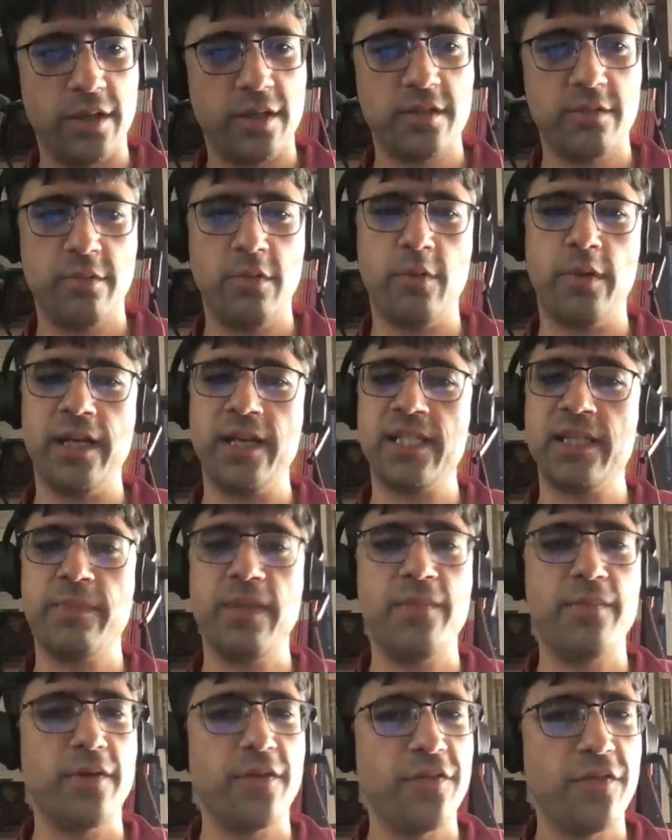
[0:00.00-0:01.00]
it works. We want it
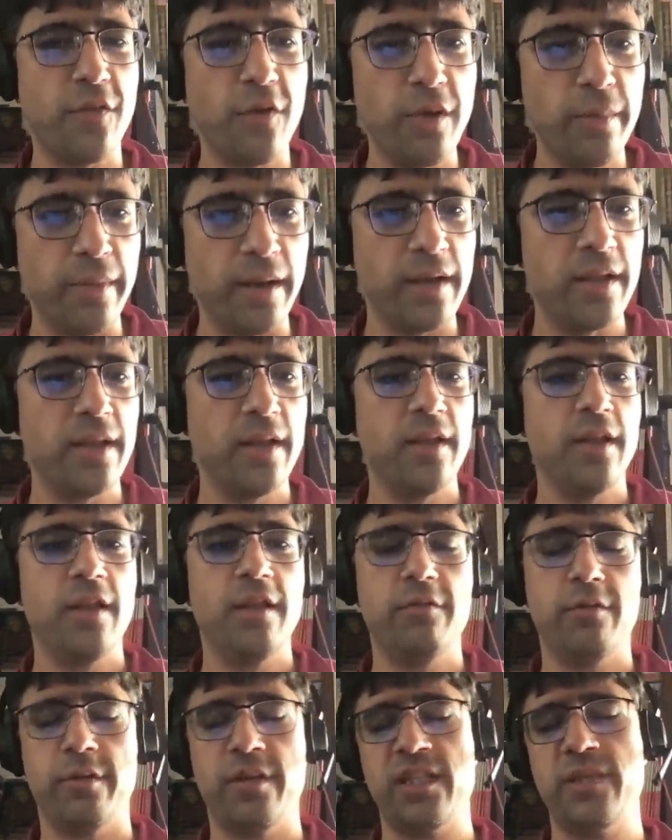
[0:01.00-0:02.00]
to be performant.
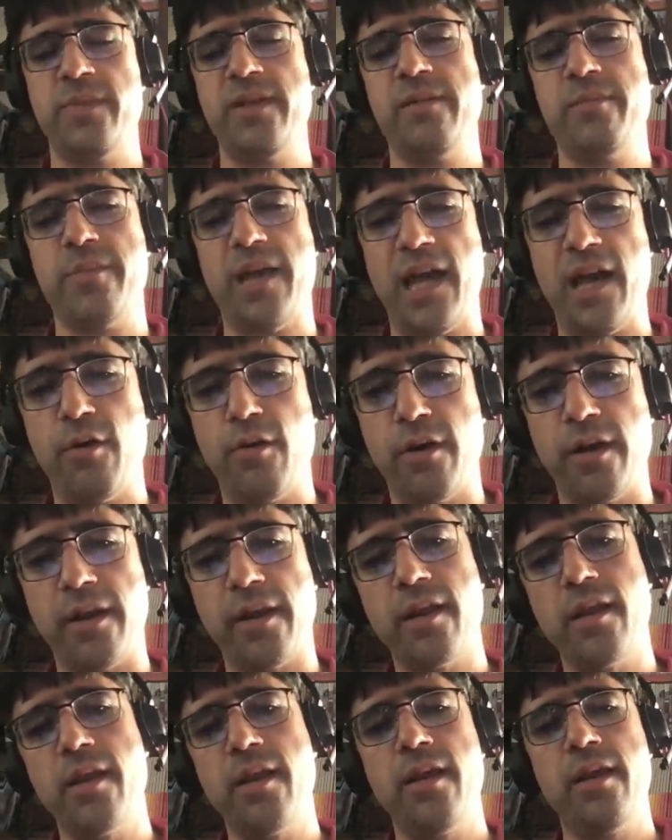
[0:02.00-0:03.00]
We want it to be
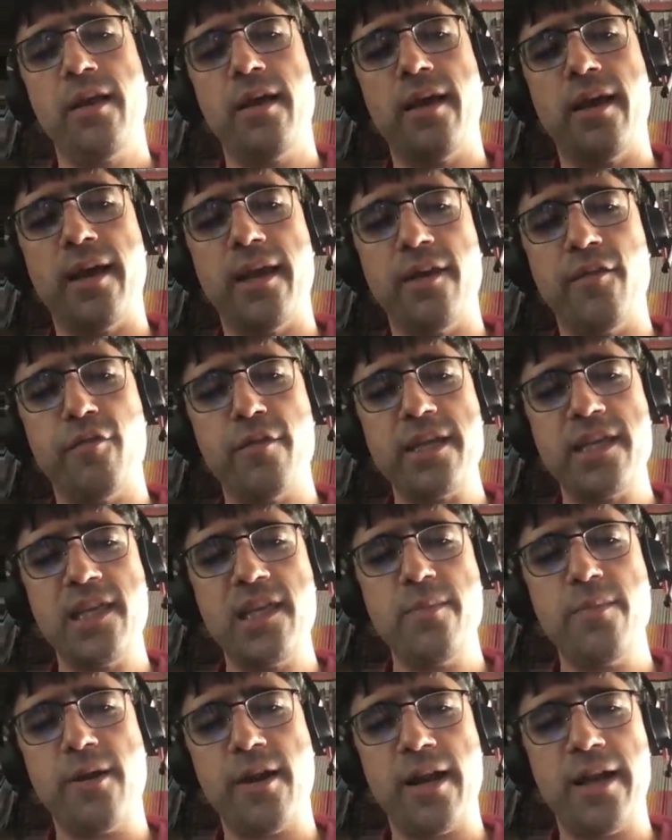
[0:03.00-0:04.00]
empowering. And if we
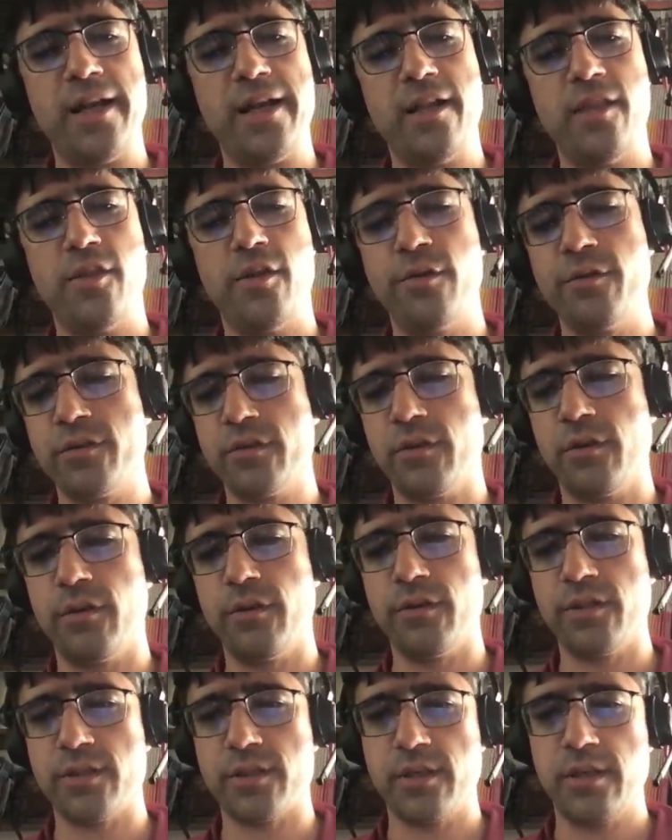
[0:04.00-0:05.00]
keep our eye on those
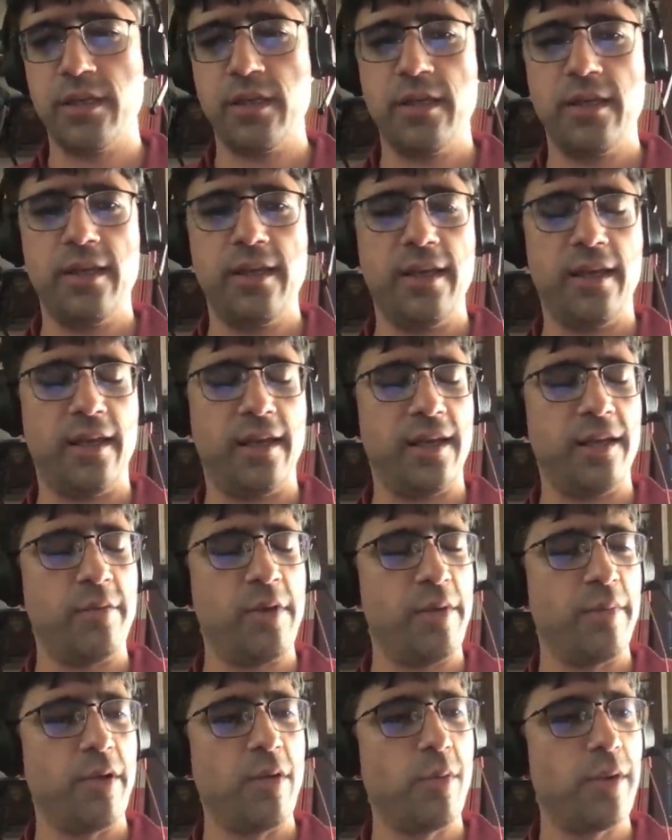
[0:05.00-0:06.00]
goals,
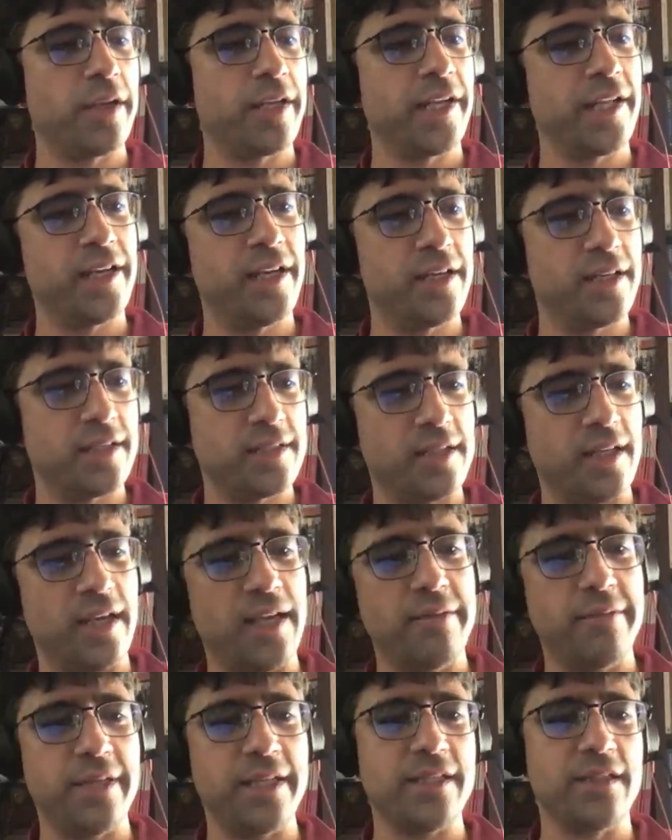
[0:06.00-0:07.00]
and when we're working on a
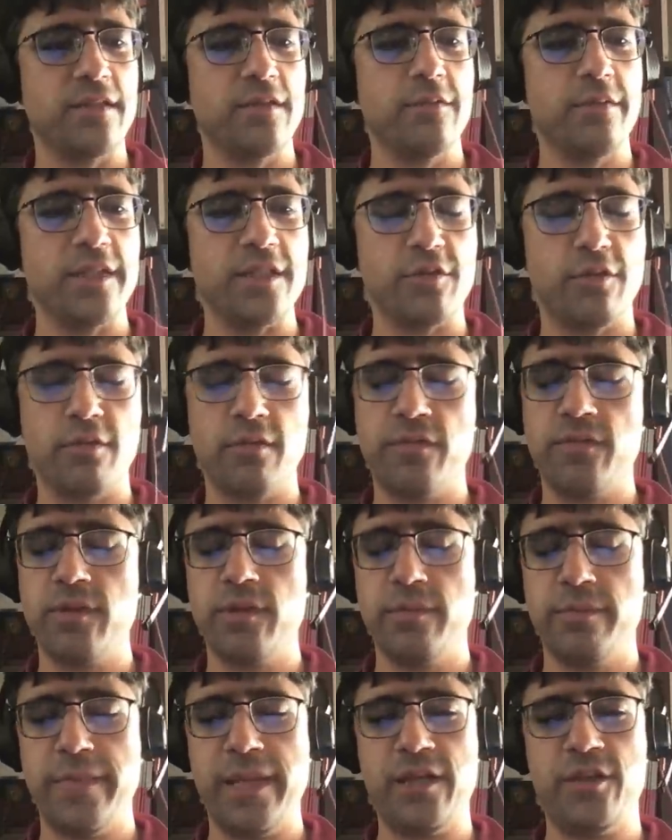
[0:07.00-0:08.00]
design, we, we sort of
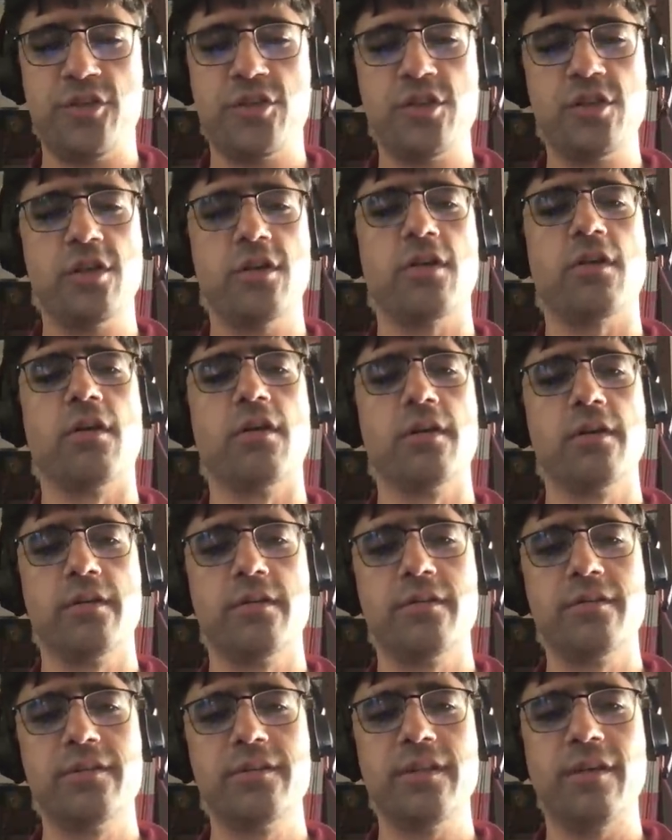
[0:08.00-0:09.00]
make sure
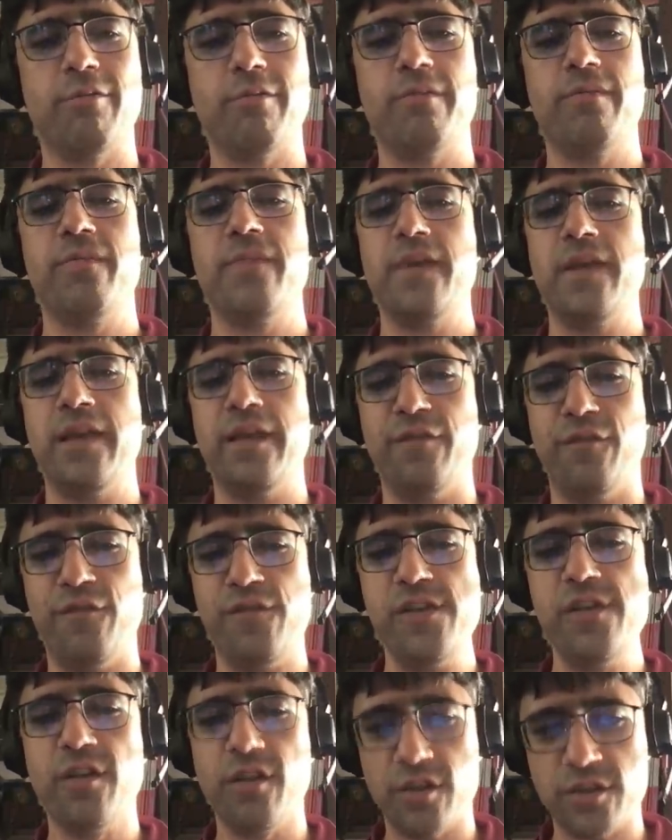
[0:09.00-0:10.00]
that it
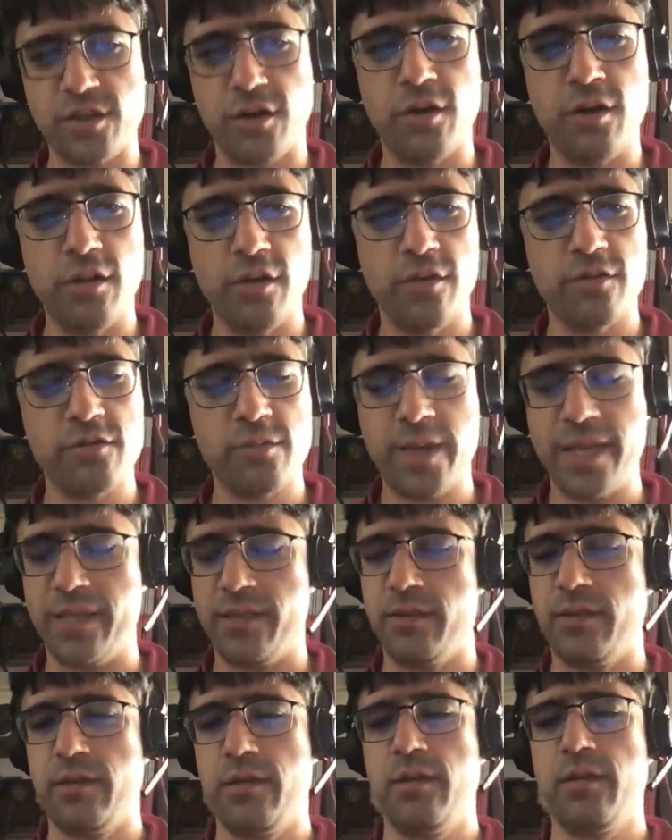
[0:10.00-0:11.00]
feels all those
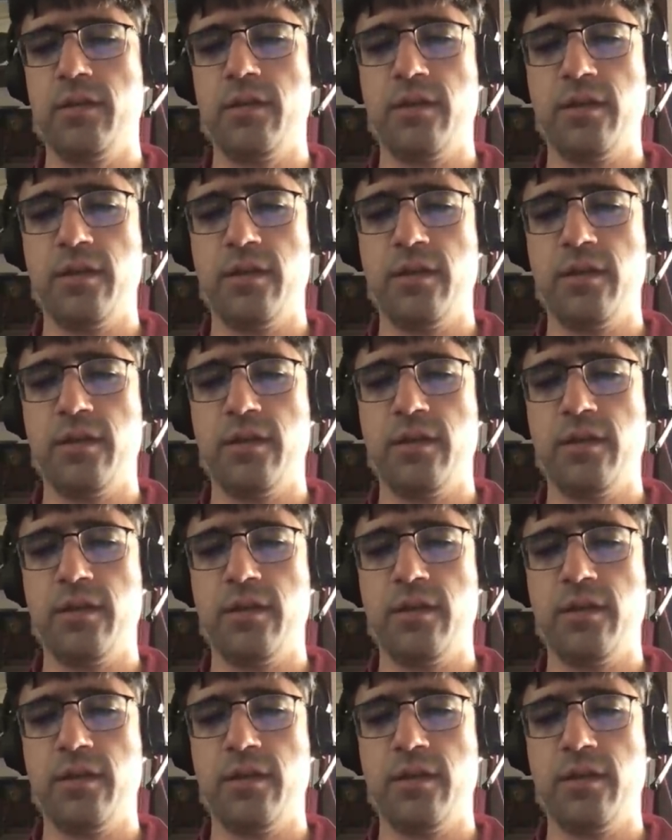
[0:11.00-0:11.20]
ways,